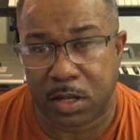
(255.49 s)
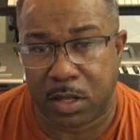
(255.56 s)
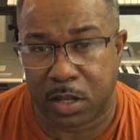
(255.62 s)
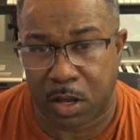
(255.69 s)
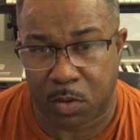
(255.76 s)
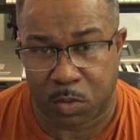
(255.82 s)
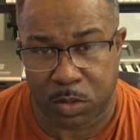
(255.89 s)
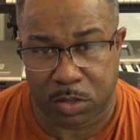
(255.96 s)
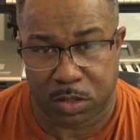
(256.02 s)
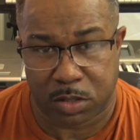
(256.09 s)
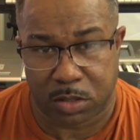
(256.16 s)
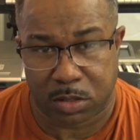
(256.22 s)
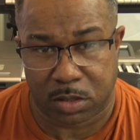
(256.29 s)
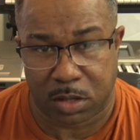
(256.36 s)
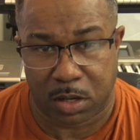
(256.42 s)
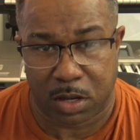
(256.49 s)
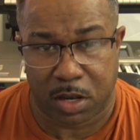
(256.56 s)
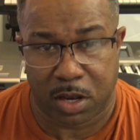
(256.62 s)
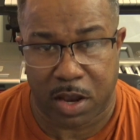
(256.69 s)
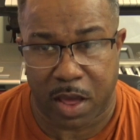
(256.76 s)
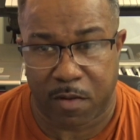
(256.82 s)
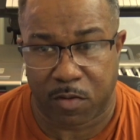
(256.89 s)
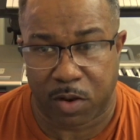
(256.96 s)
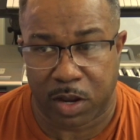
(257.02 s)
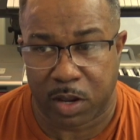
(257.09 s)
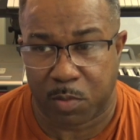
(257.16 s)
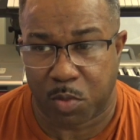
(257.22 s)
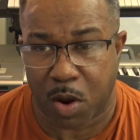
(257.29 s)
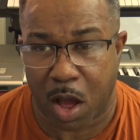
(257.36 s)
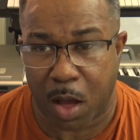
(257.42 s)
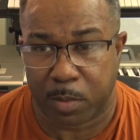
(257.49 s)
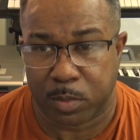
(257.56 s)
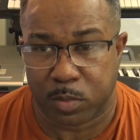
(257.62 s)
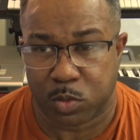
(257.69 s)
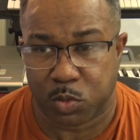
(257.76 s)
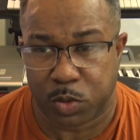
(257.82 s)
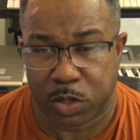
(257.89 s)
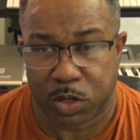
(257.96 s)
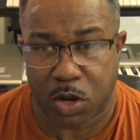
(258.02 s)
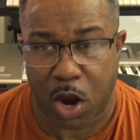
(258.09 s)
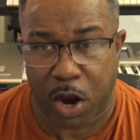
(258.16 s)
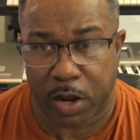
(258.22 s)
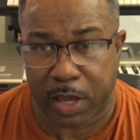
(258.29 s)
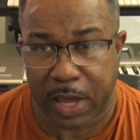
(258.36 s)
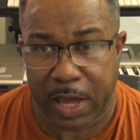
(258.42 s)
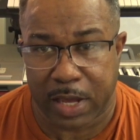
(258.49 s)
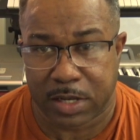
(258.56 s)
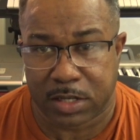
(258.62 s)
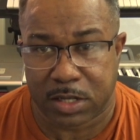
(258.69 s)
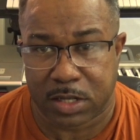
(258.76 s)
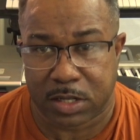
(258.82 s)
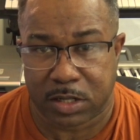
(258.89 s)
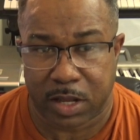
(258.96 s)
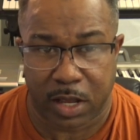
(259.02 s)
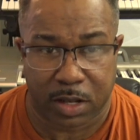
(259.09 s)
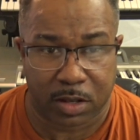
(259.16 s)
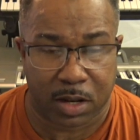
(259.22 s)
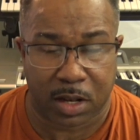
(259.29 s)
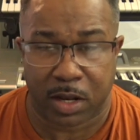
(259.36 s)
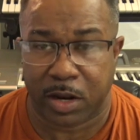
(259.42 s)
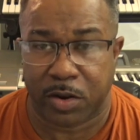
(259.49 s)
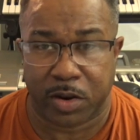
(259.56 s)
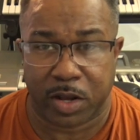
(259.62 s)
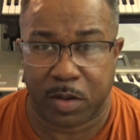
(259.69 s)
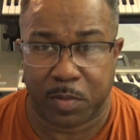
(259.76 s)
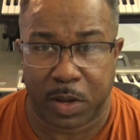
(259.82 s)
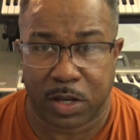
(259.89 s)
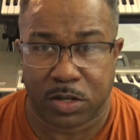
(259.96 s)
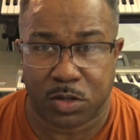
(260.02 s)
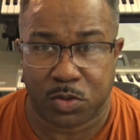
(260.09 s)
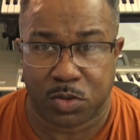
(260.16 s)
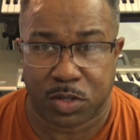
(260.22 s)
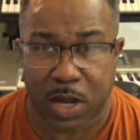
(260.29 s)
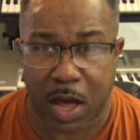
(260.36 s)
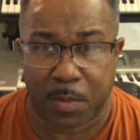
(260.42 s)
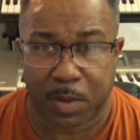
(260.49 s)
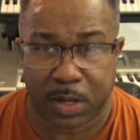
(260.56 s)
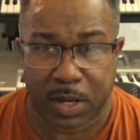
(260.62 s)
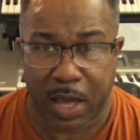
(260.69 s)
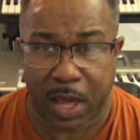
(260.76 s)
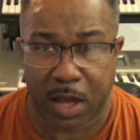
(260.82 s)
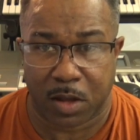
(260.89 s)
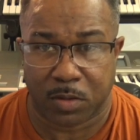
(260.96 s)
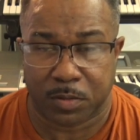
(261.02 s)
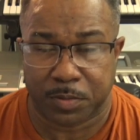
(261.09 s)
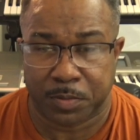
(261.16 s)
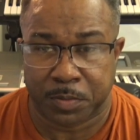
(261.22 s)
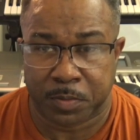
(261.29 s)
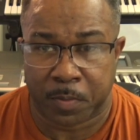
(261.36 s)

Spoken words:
There was never any problems with dark edges that cleared up as you stop it down.